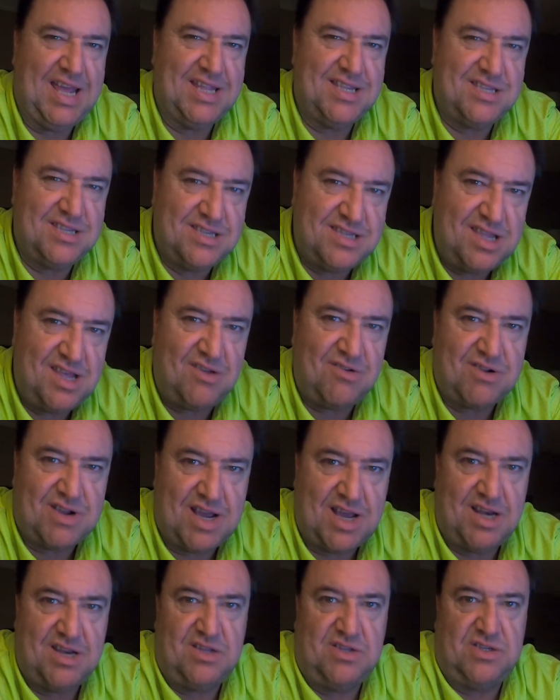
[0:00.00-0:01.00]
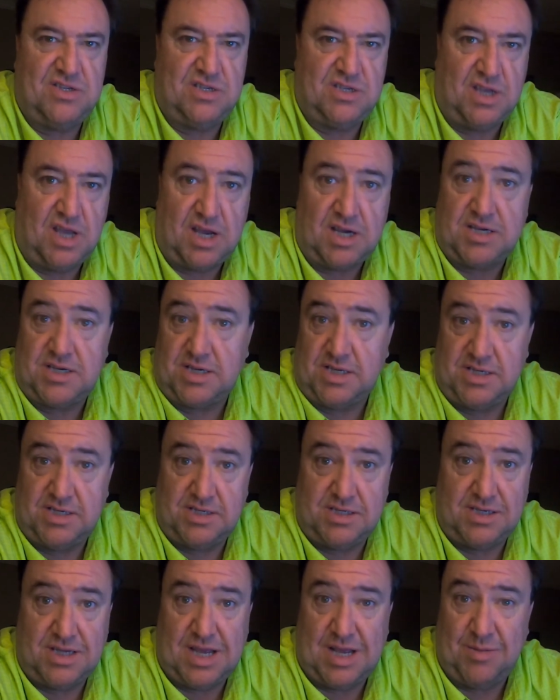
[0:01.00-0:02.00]
it still kind of sucks
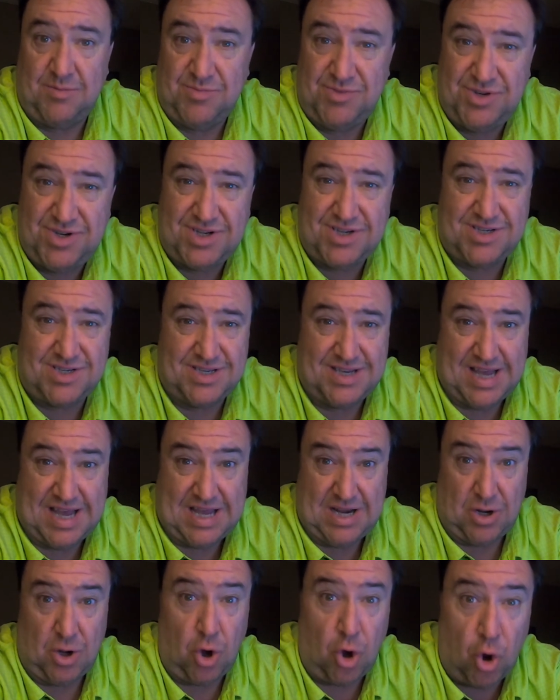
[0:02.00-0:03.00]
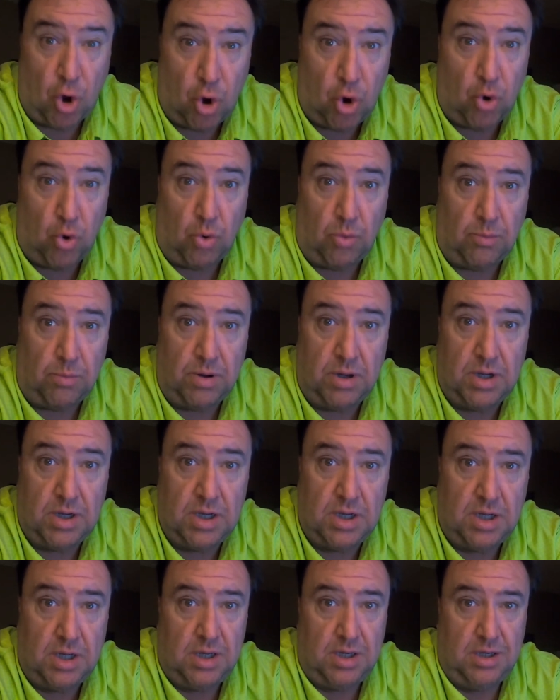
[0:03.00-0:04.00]
because I'm just not home
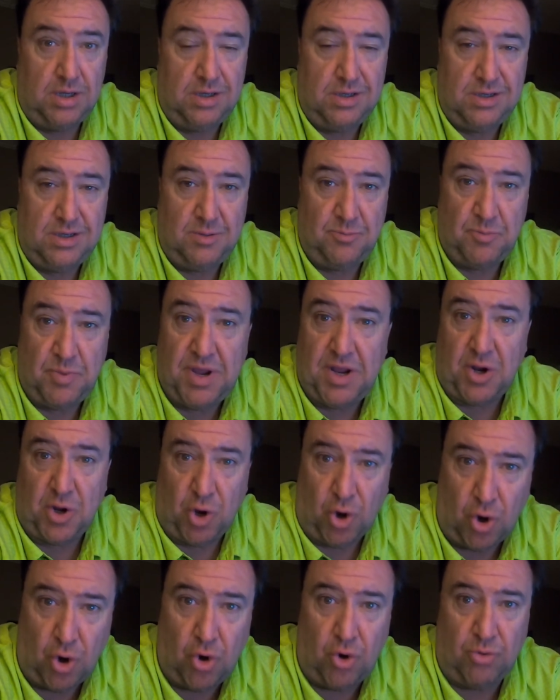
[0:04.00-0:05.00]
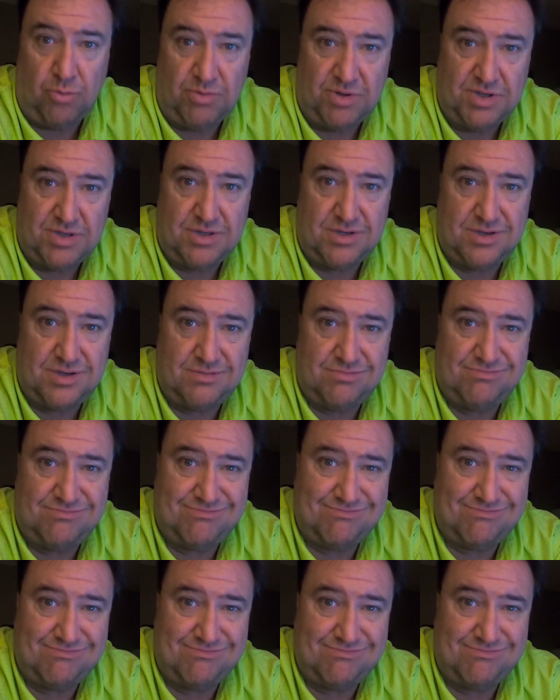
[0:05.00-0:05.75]
and being home is